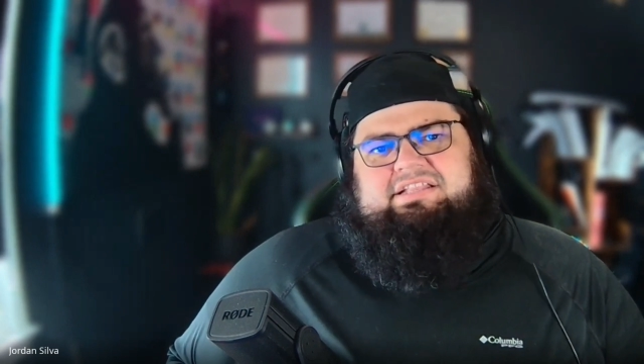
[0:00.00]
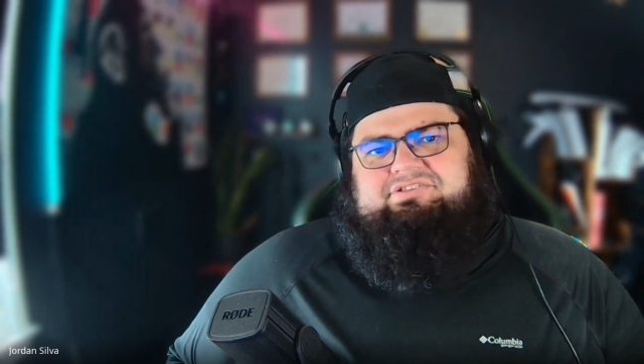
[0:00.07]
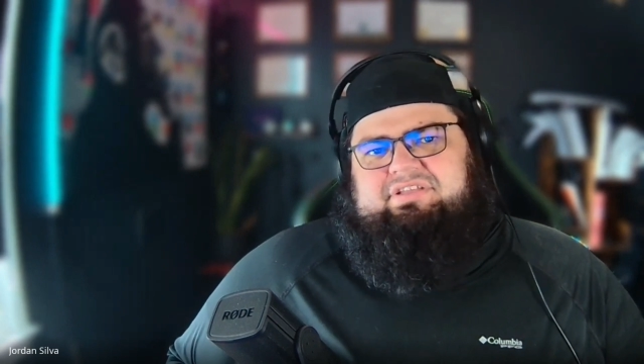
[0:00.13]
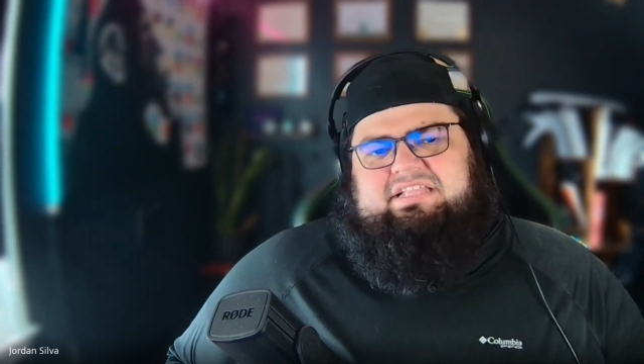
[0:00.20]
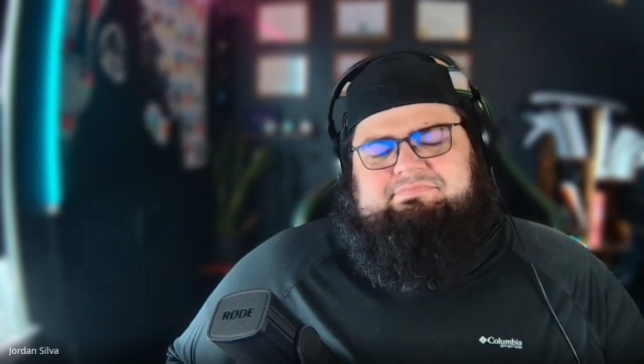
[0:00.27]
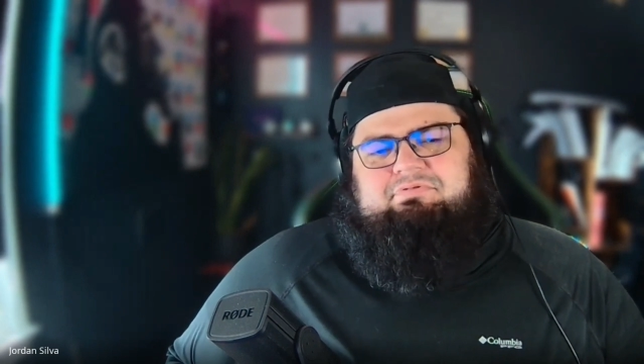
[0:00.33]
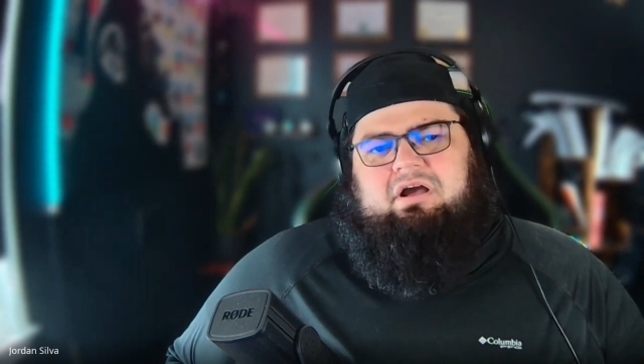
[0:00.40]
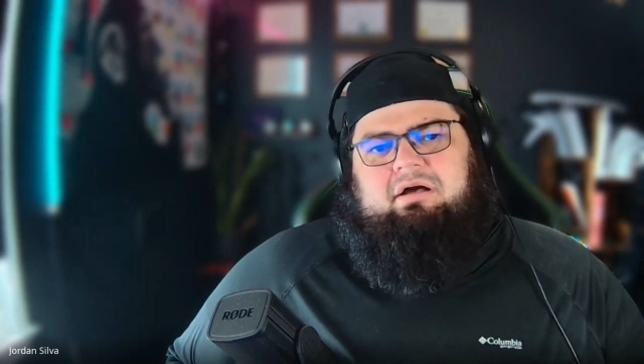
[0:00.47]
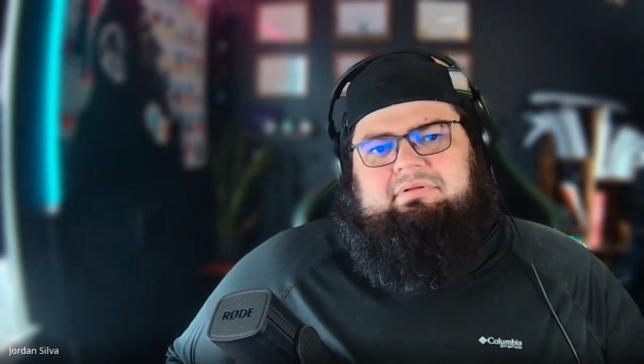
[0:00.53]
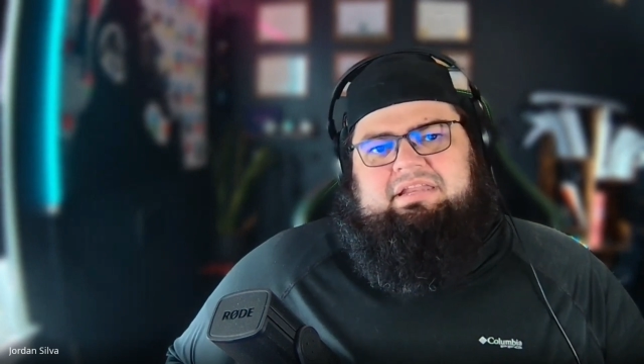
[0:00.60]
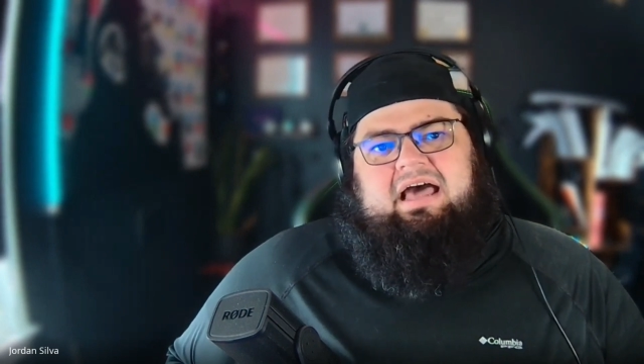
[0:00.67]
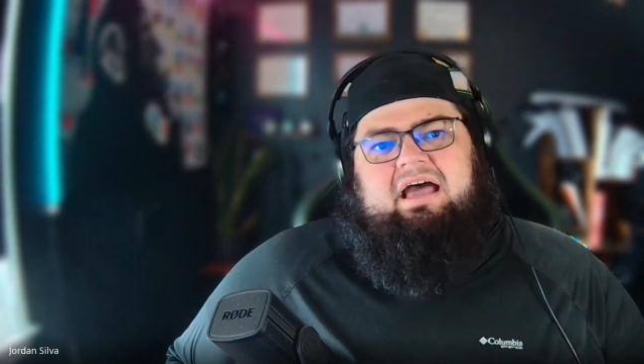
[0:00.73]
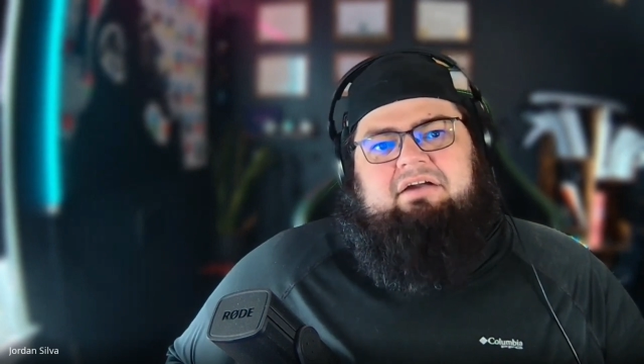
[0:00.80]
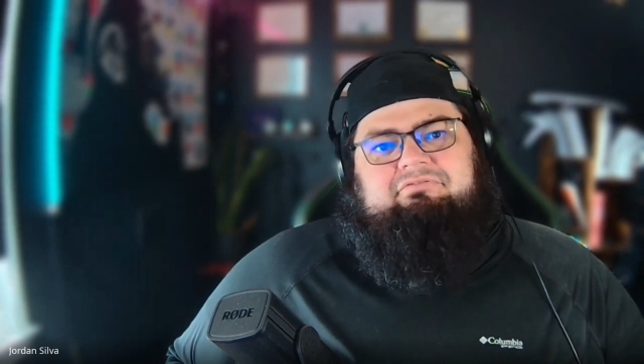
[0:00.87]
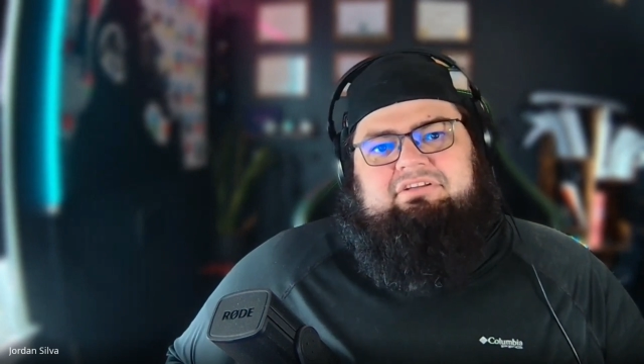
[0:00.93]
so that's probably
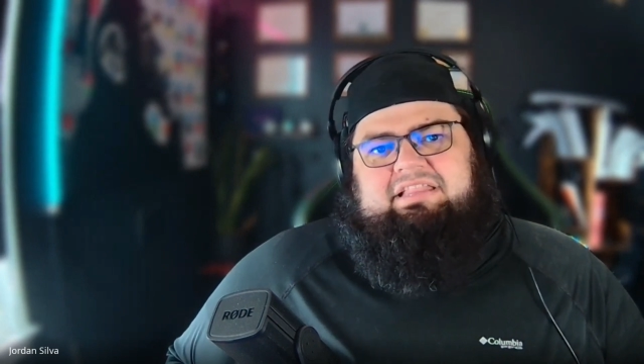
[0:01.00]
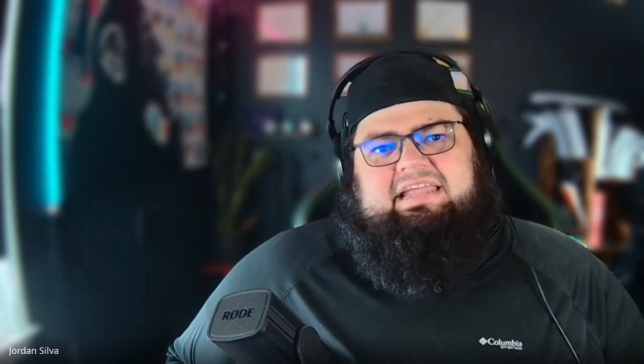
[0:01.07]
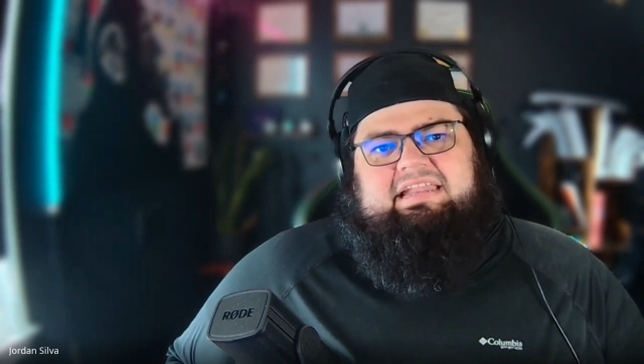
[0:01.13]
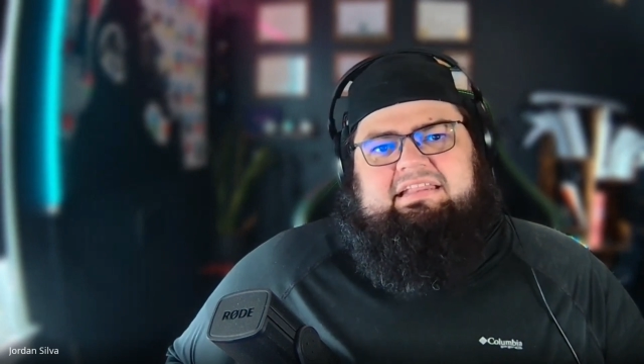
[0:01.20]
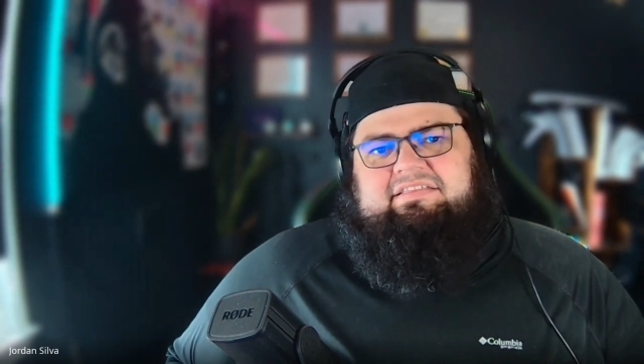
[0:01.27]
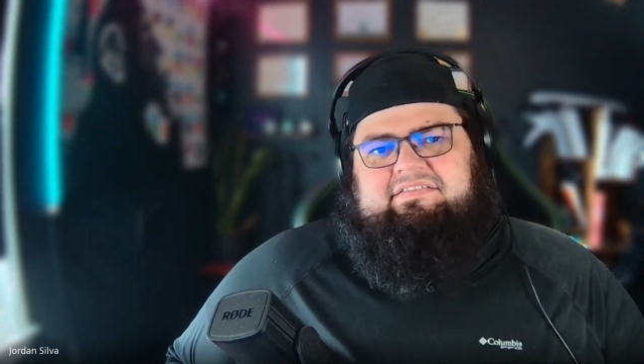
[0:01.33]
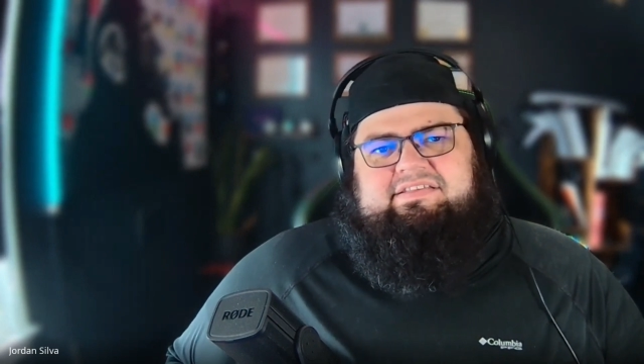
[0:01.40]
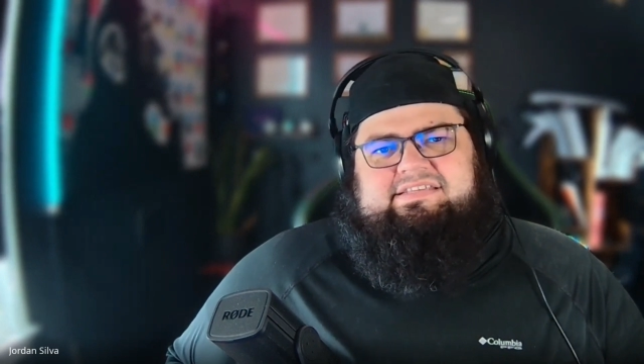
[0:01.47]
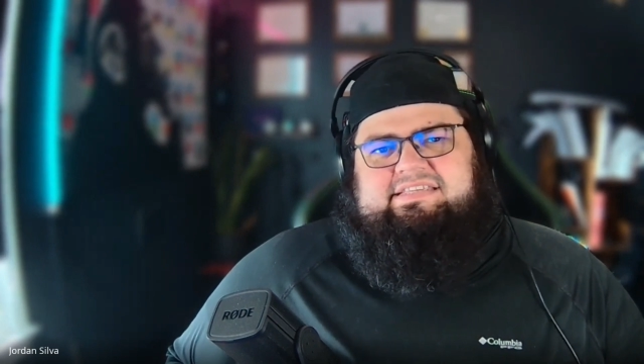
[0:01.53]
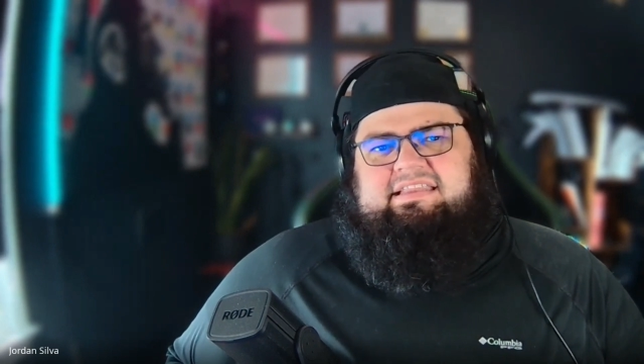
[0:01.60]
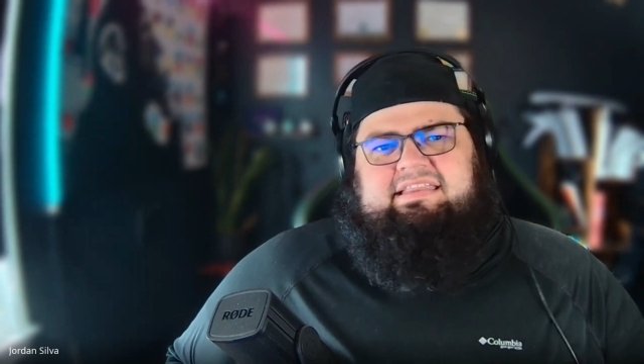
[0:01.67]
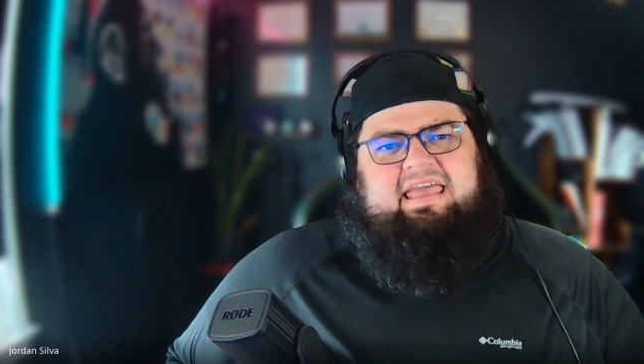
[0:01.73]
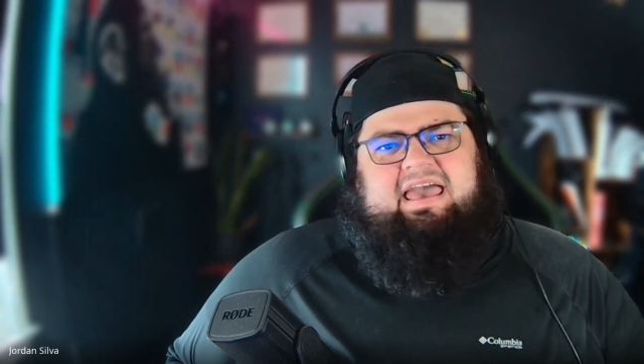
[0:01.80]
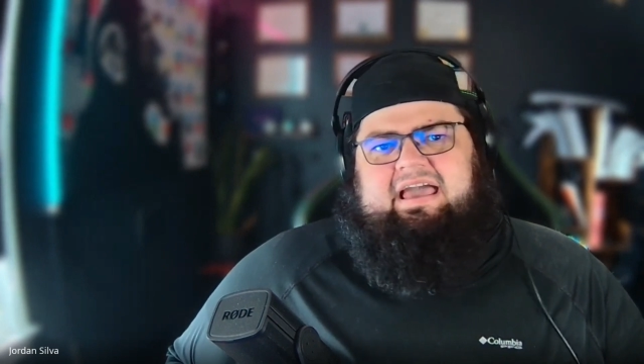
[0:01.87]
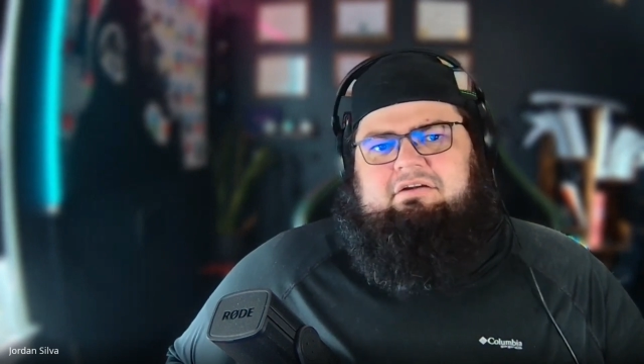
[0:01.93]
not related to this
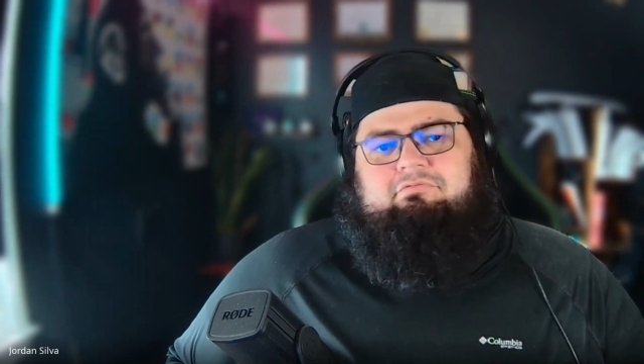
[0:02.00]
attack,